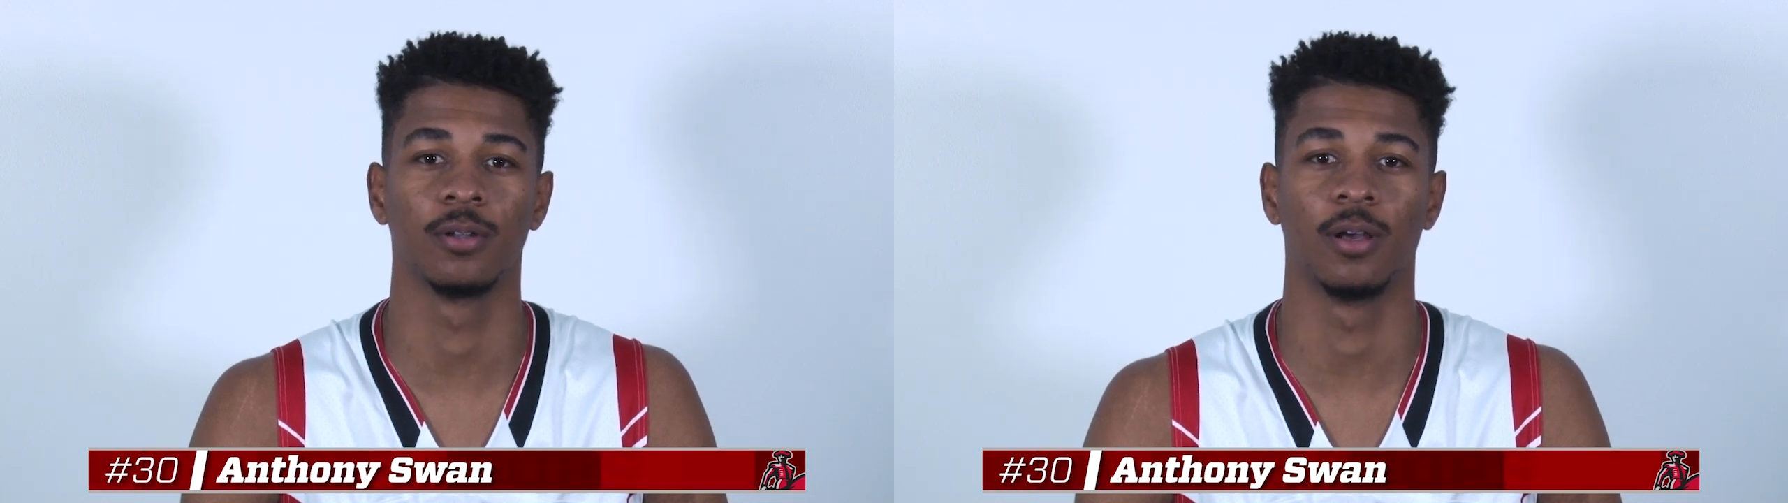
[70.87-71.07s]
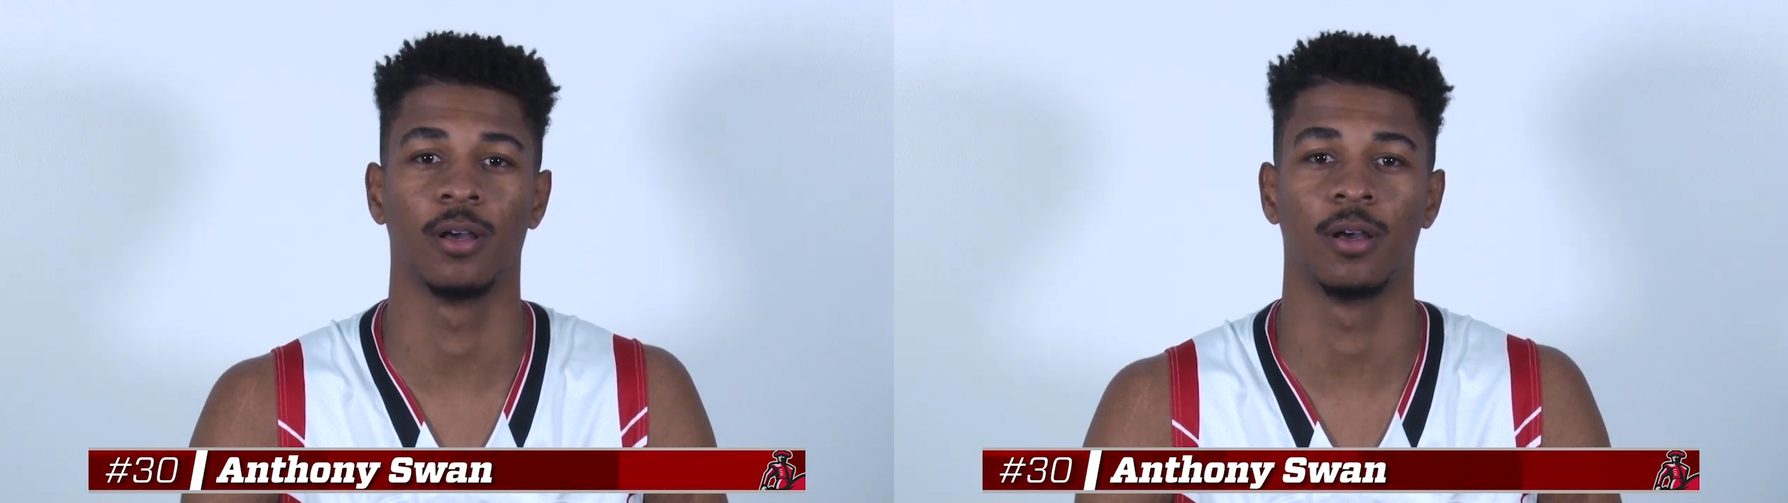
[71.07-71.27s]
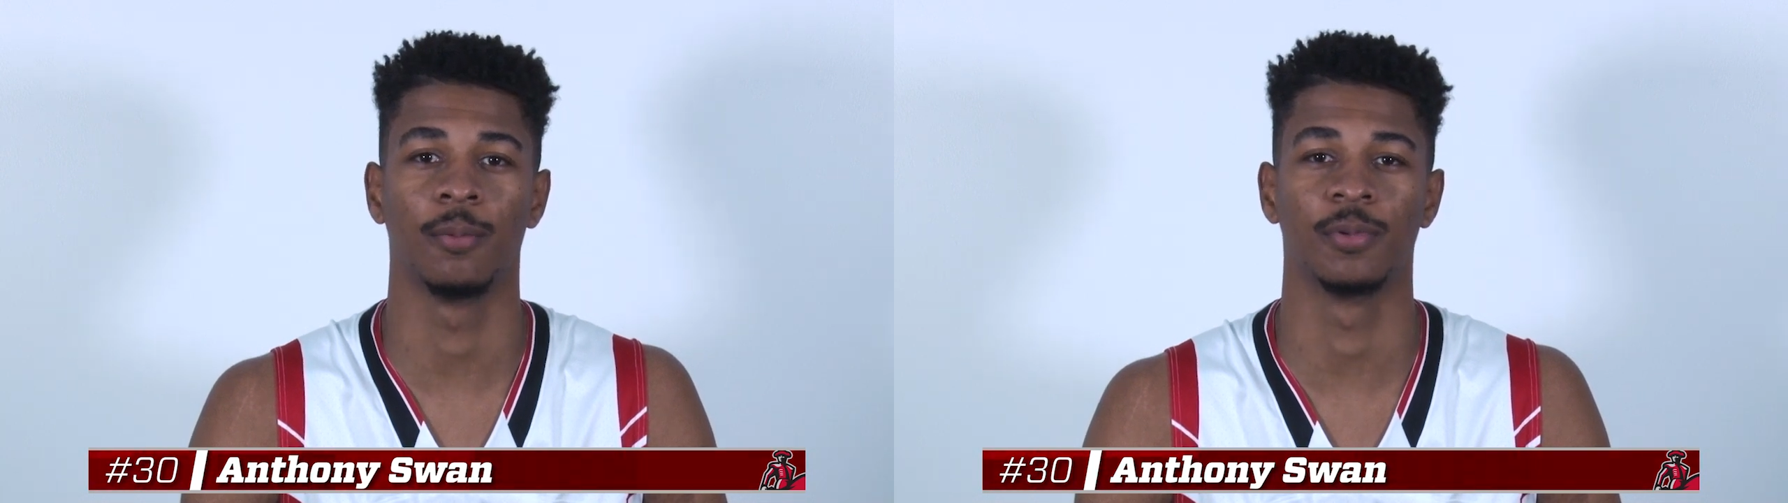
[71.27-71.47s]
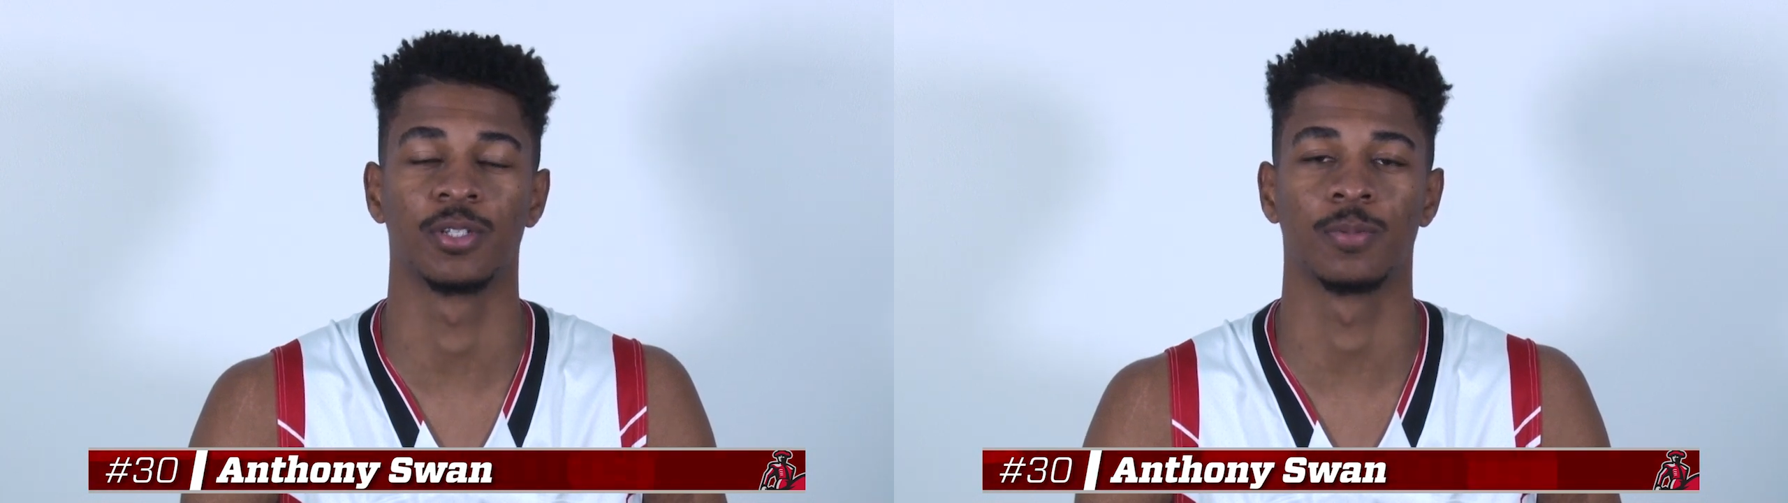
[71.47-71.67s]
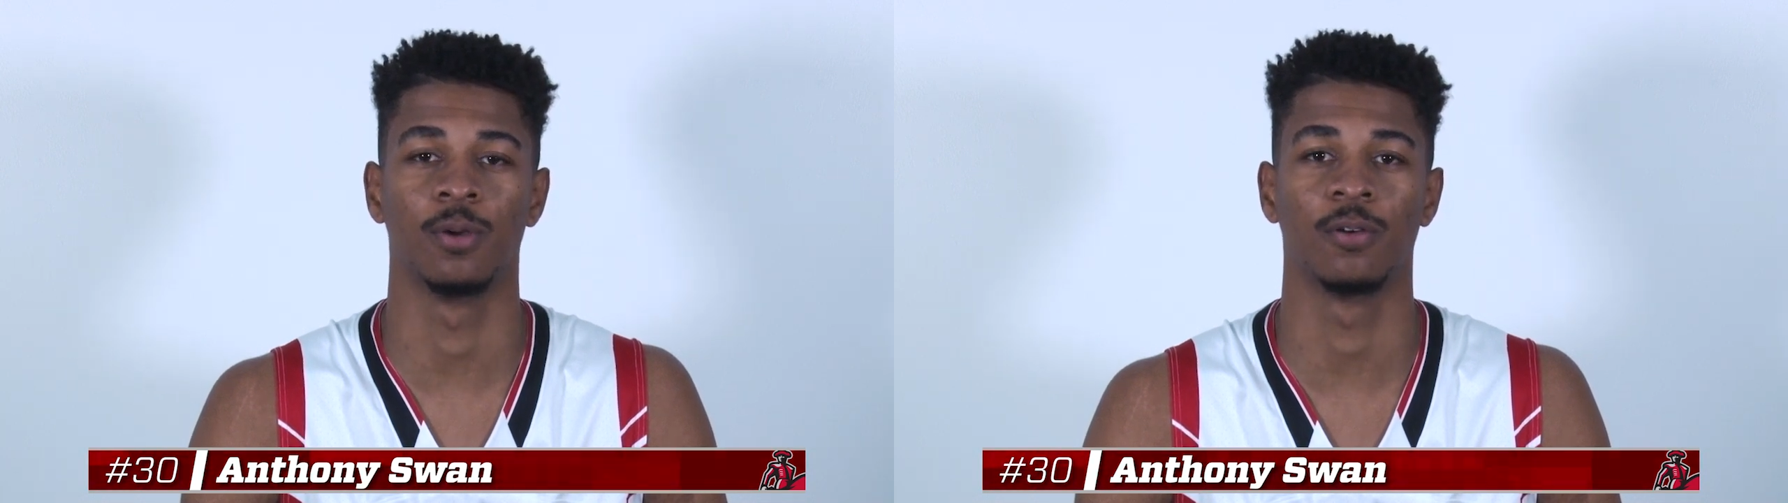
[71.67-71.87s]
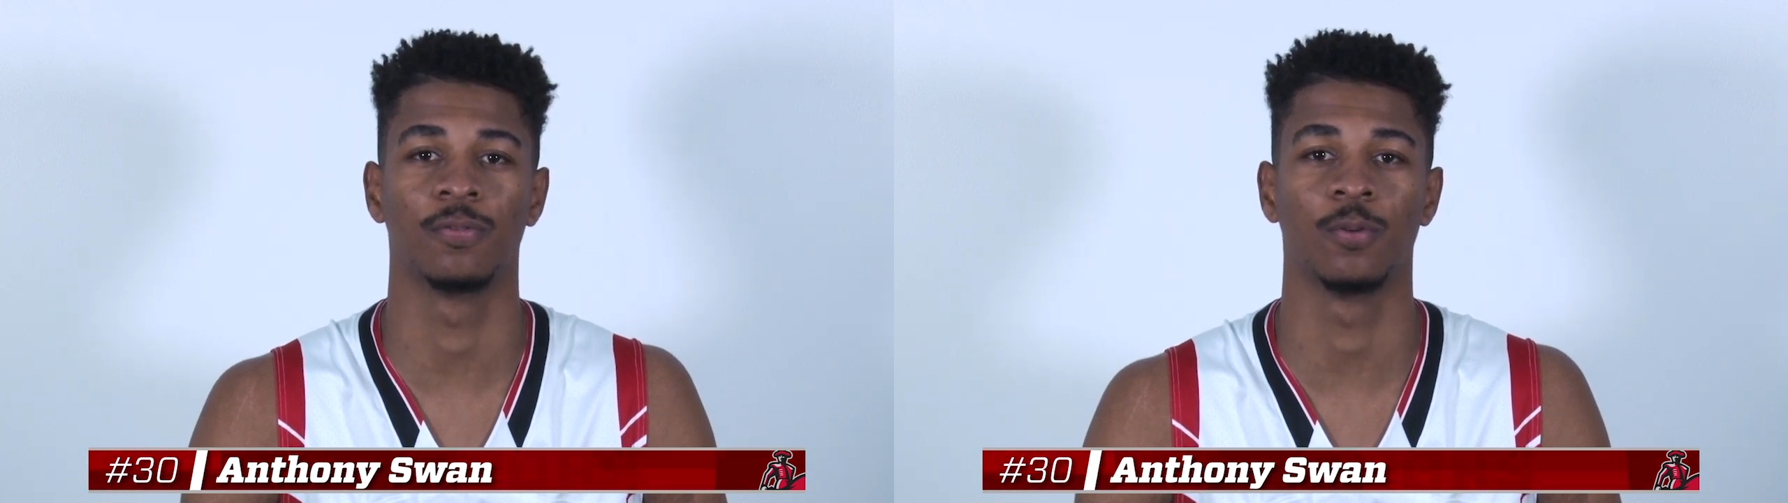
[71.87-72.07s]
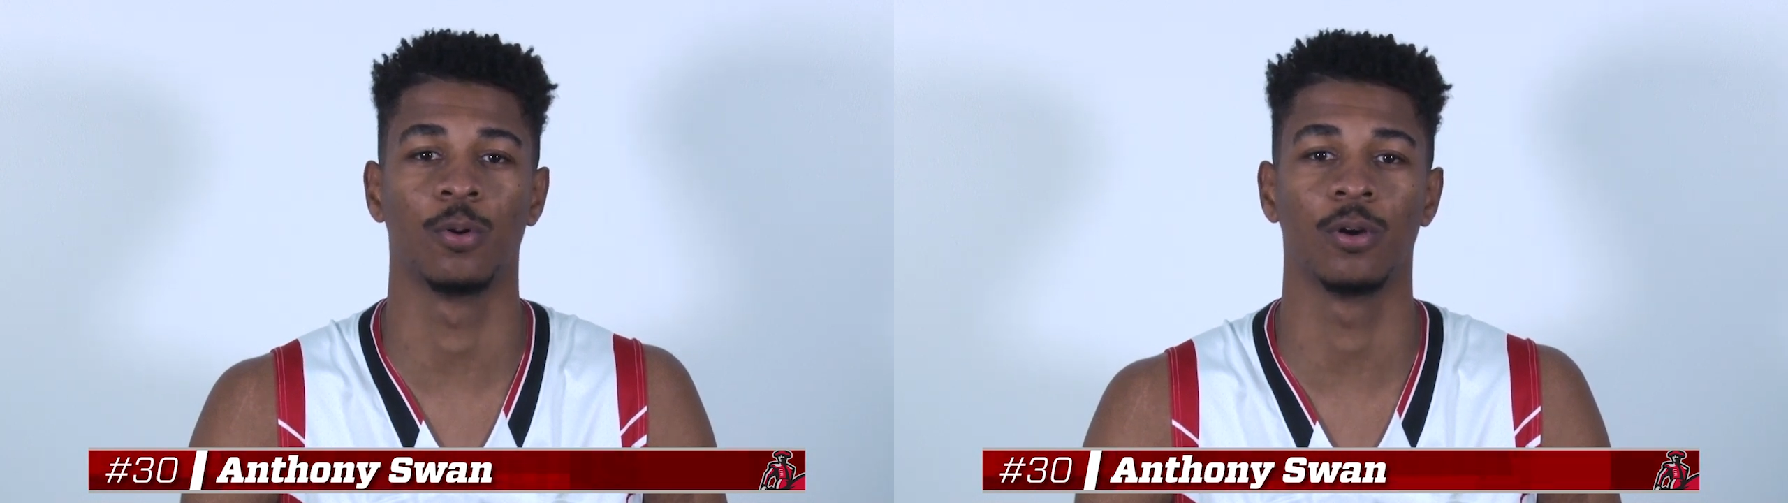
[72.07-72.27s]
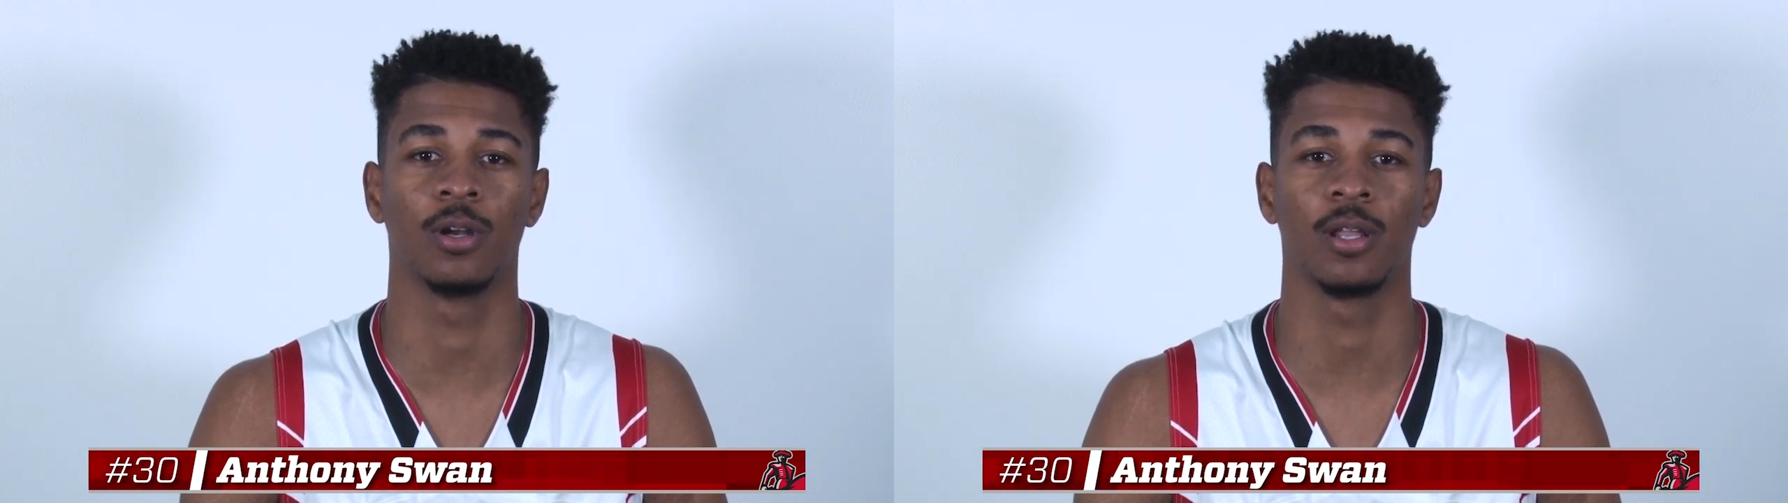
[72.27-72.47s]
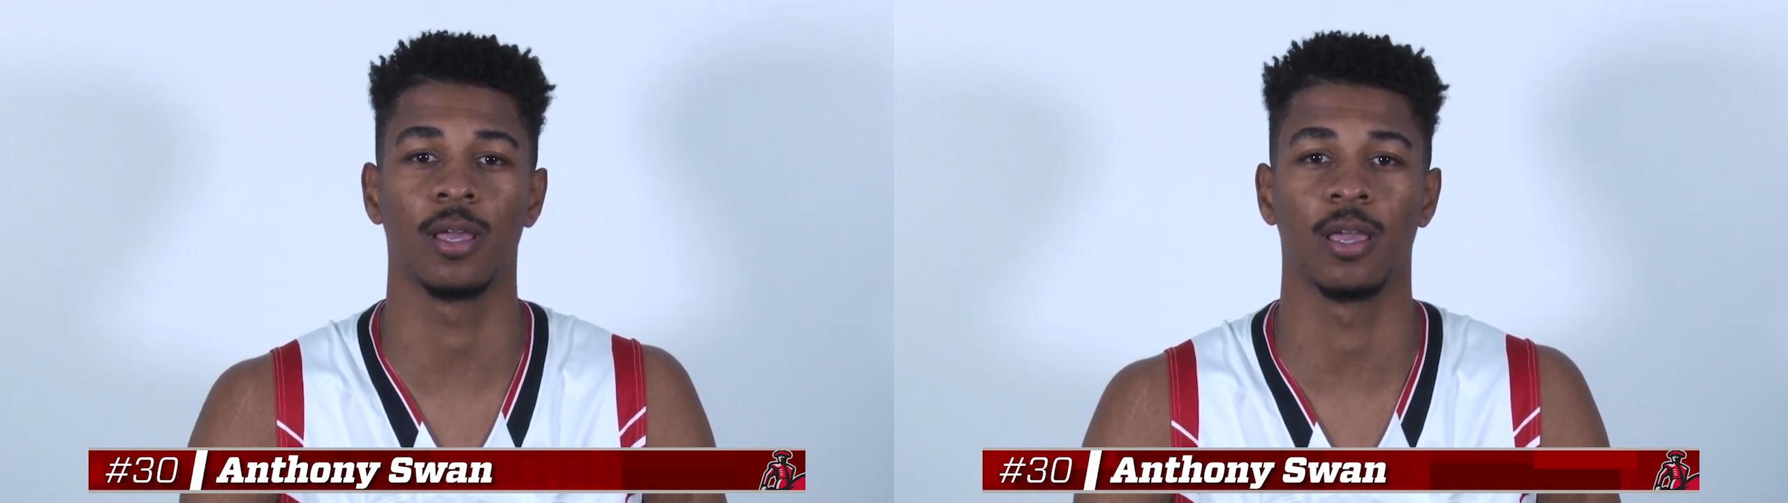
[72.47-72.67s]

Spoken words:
a small forward,